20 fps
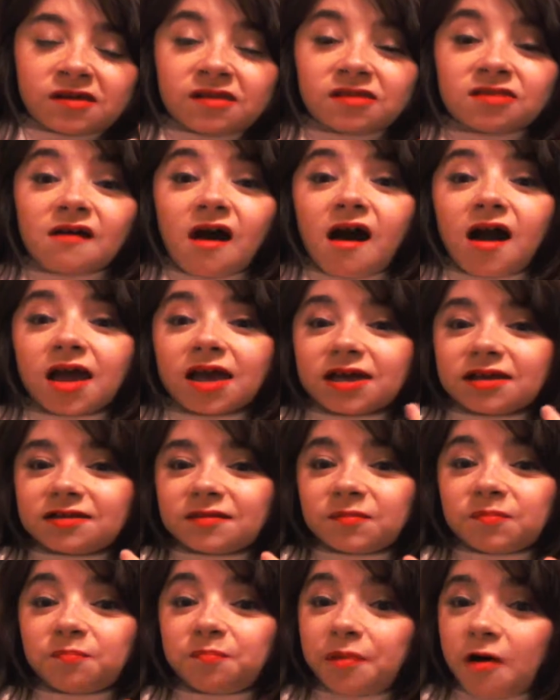
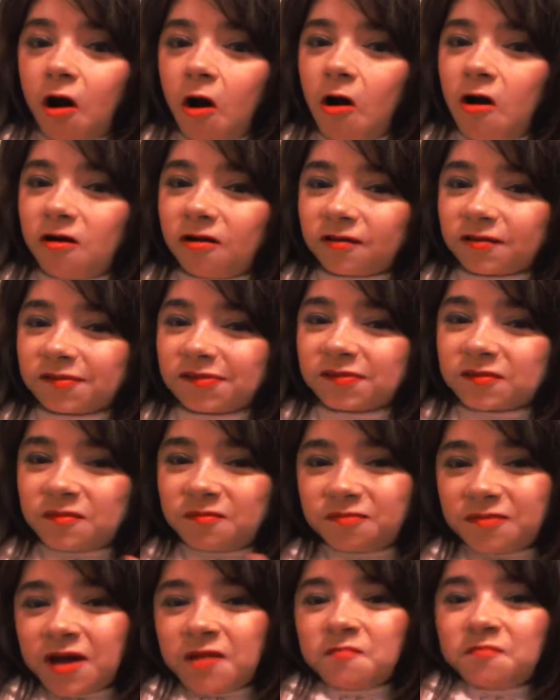9 balls.
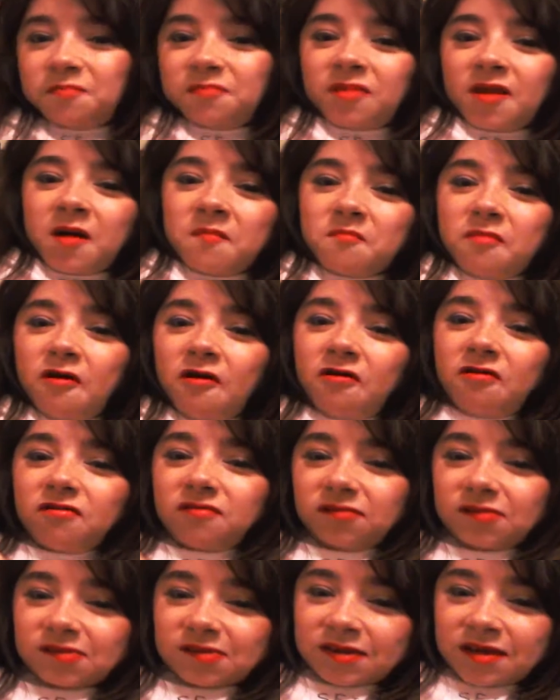9
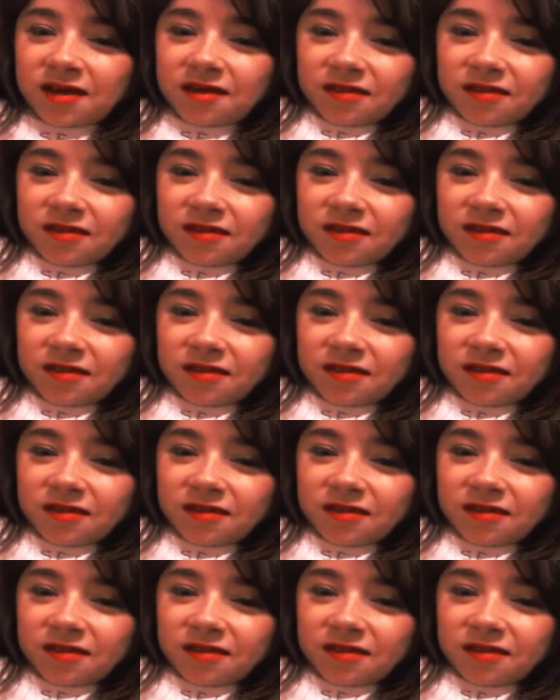balls?